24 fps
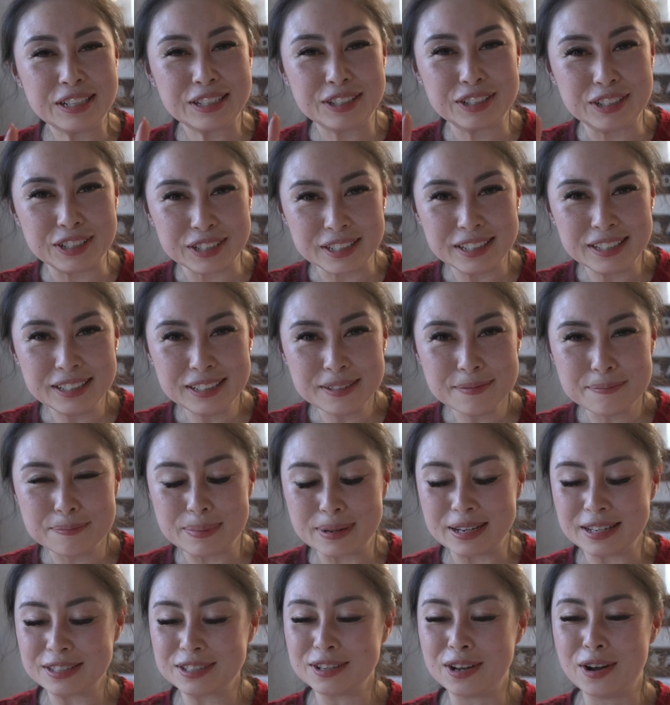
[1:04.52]
good,
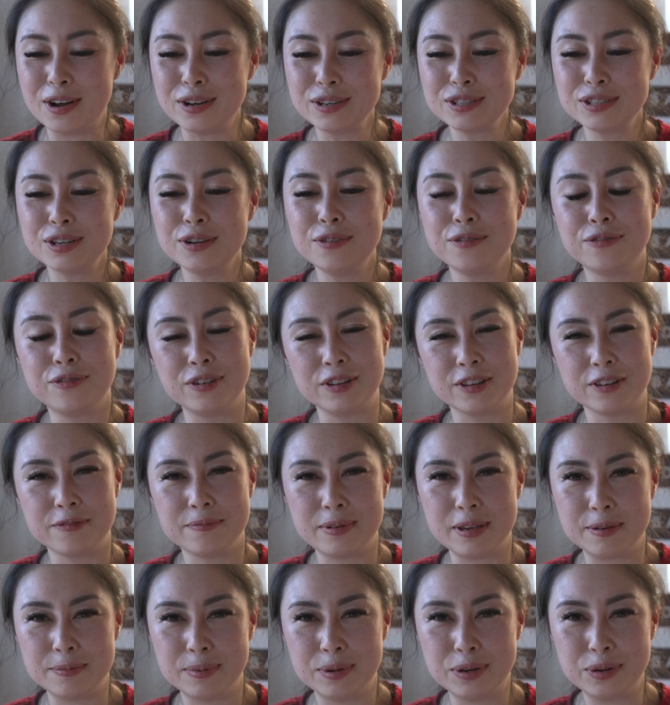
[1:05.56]
but it's also full of
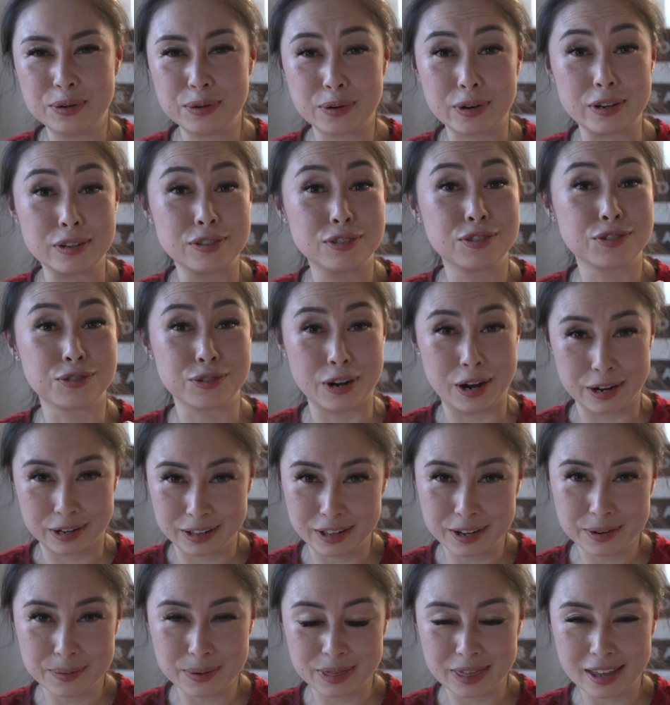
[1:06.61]
people who are
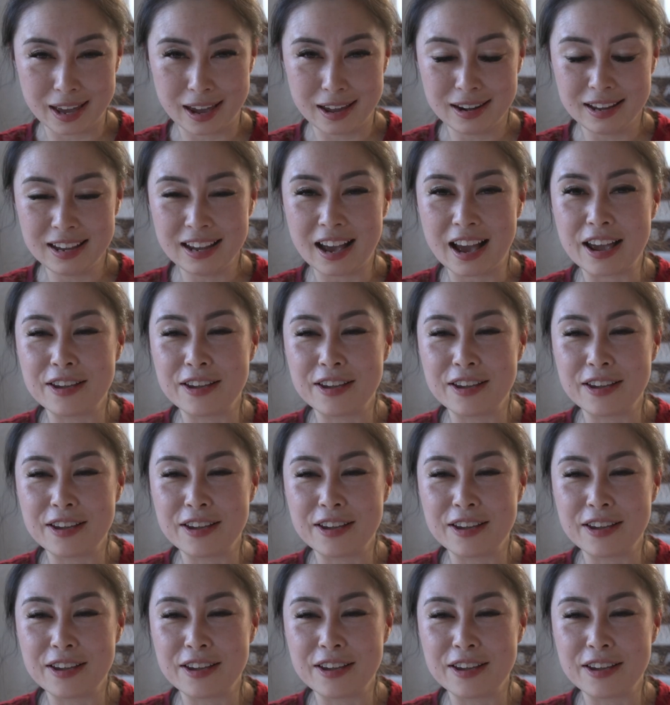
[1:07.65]
struggling with the Eddie.